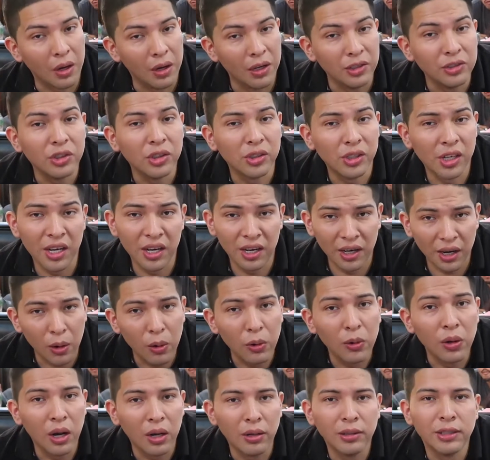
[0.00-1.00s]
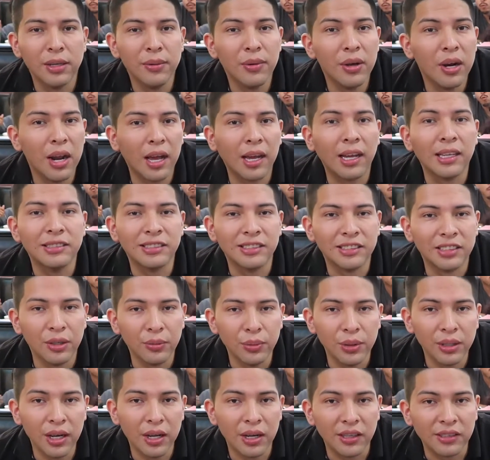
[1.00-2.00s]
It's okay. I'll give it like a
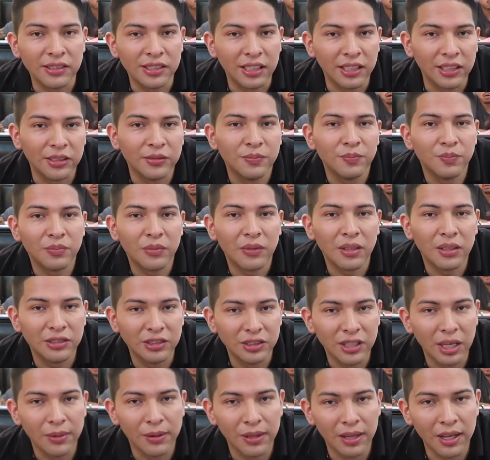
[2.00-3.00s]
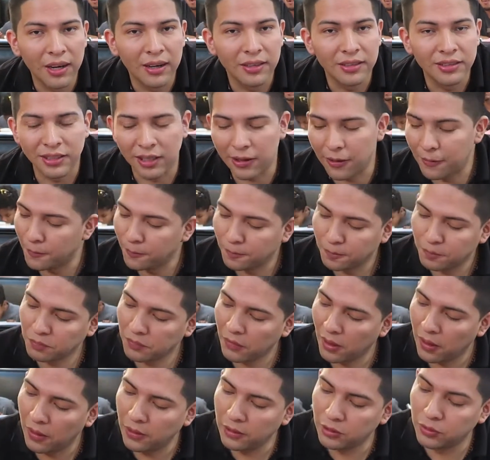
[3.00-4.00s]
7 out of 10. 7 out of 10.
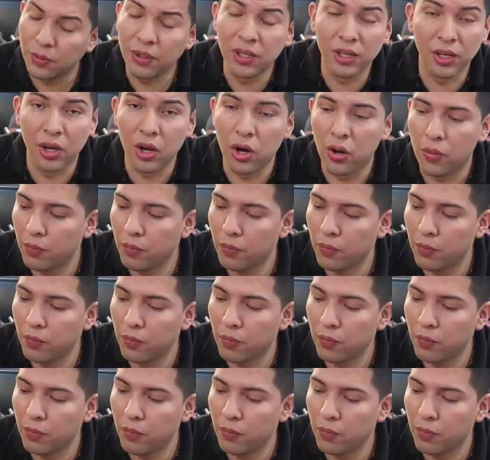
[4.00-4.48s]
It's pretty good.